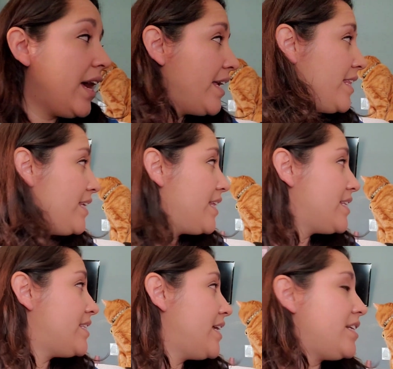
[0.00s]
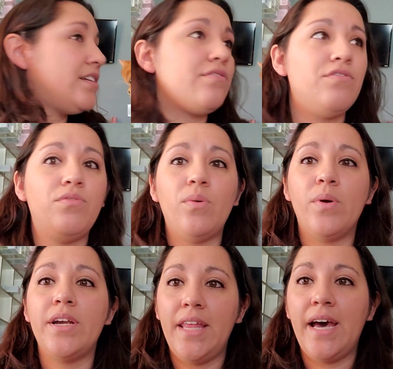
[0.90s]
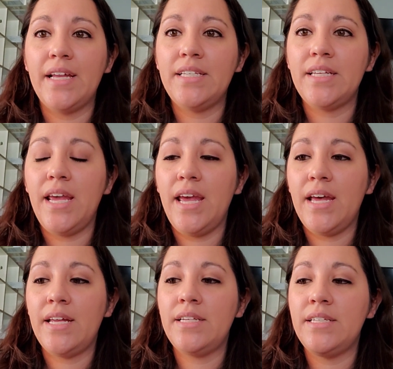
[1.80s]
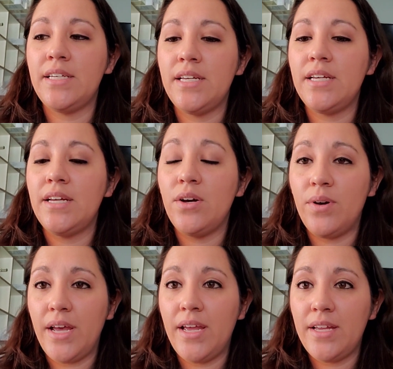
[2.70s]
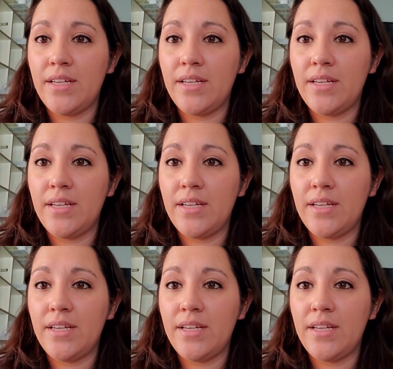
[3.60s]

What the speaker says: I think that's it for that. And okay,